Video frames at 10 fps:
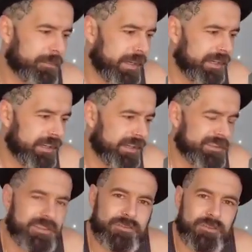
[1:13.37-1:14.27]
But
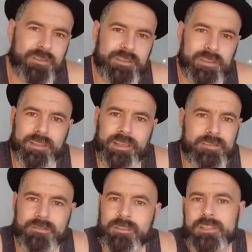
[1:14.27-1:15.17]
I'd struggle
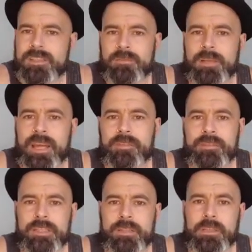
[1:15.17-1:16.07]
to do a live
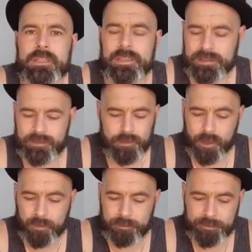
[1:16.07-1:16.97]
video and
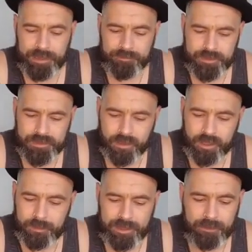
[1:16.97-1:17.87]
not have to
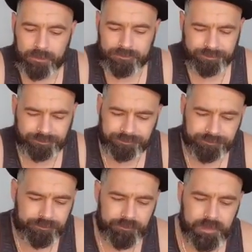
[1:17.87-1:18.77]
talk about
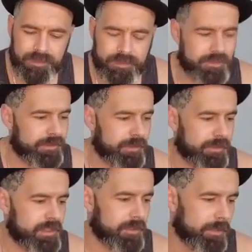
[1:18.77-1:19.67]

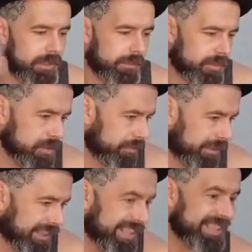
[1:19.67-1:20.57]
the some
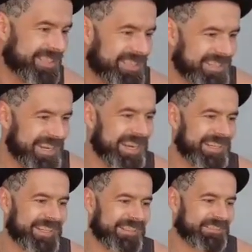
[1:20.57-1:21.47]
of
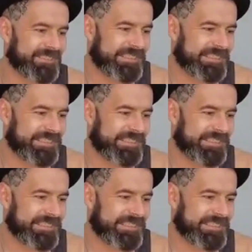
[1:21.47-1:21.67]
see.